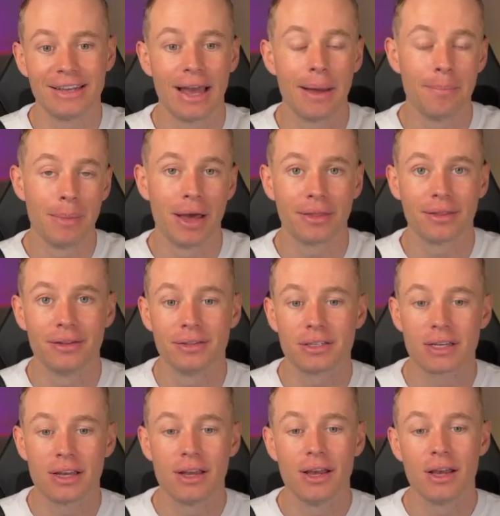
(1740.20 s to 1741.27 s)
get methods.
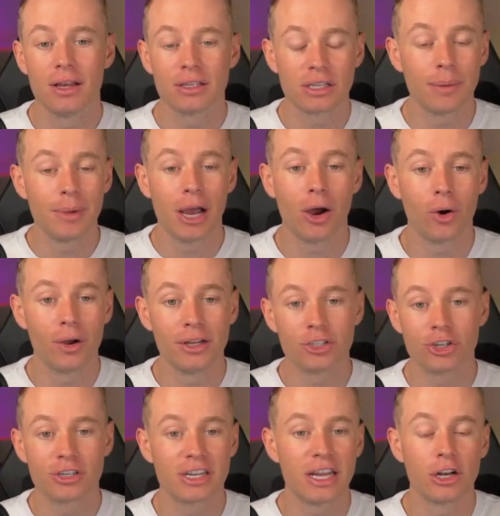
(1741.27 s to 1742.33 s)
Somehow it's
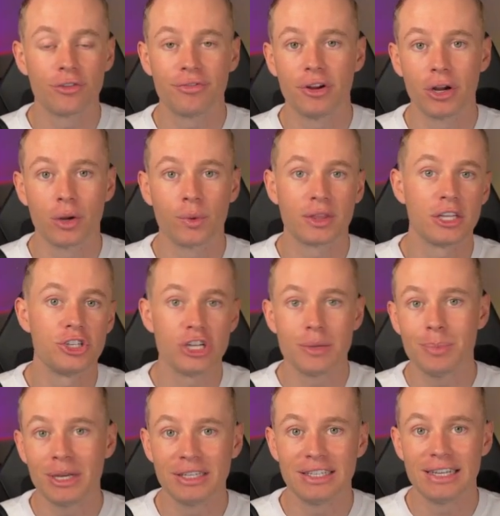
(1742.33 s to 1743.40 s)
just interfering with the
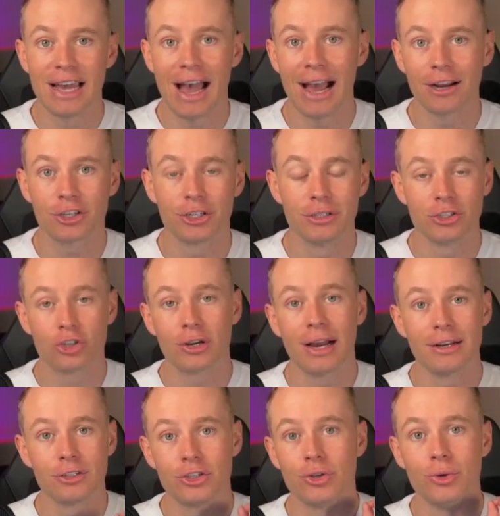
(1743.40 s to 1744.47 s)
GPT actions,
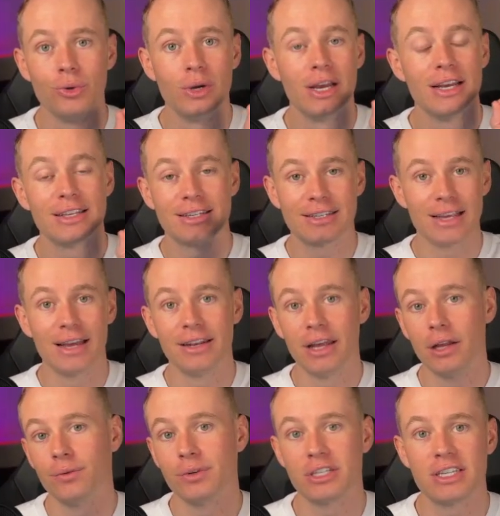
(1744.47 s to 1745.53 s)
trying to send
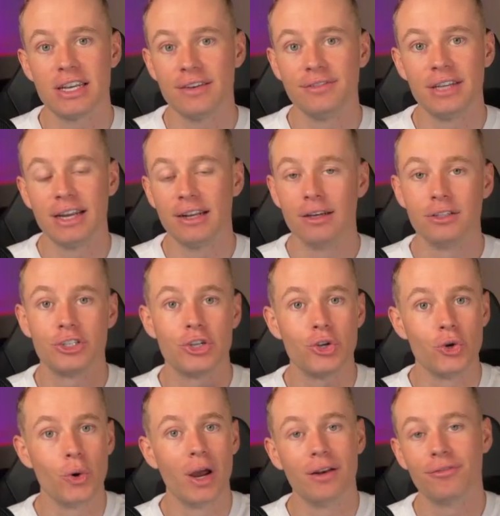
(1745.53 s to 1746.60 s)
and receive data
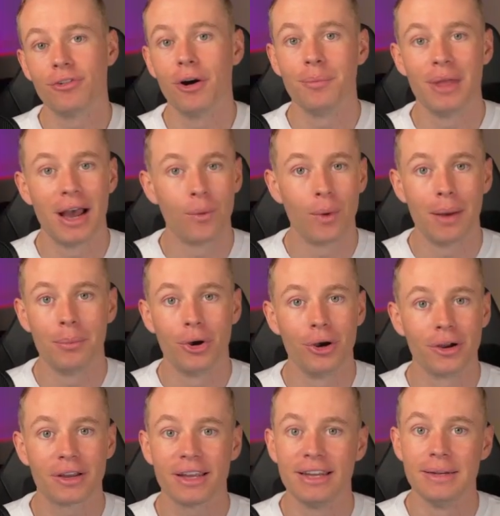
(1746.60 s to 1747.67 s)
to and from that
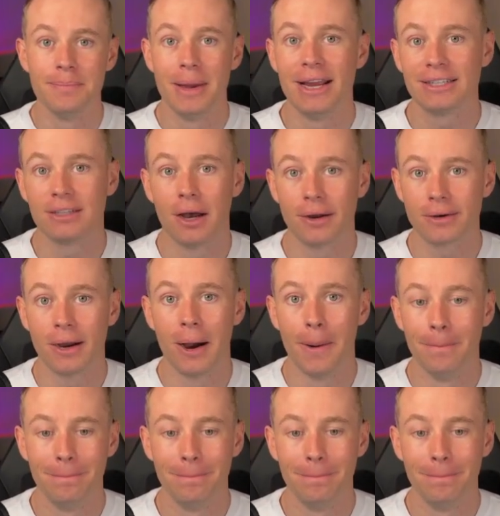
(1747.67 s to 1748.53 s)
webhook in make.com.